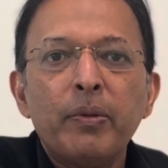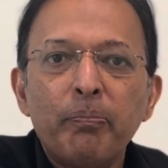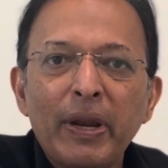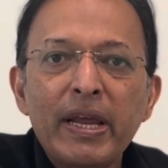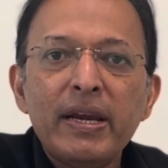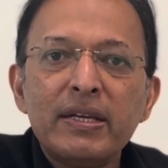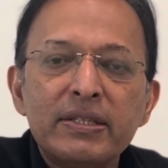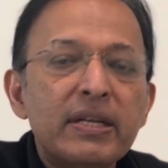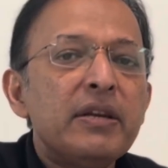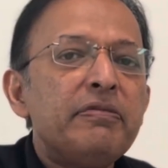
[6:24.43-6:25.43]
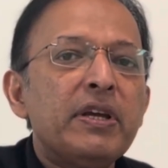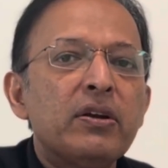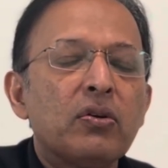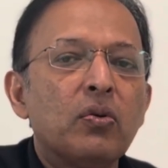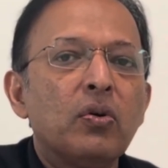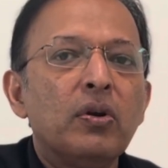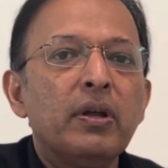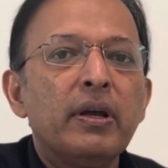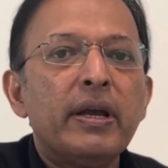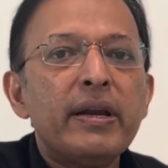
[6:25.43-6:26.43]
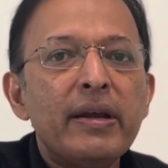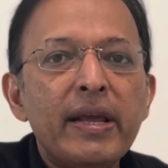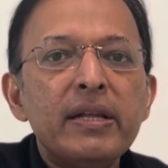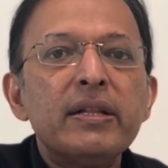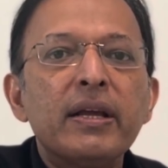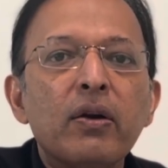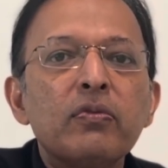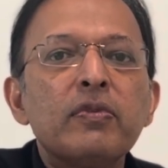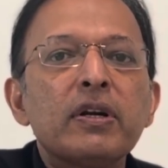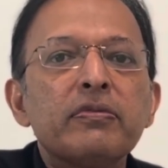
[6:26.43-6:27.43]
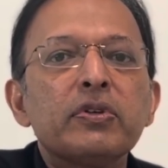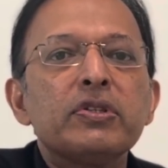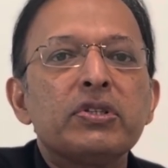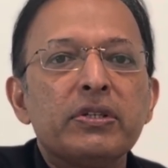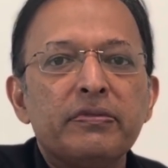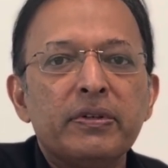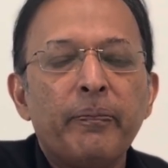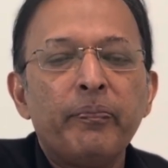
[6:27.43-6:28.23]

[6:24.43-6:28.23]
played a significant role in laying the groundwork for this shift,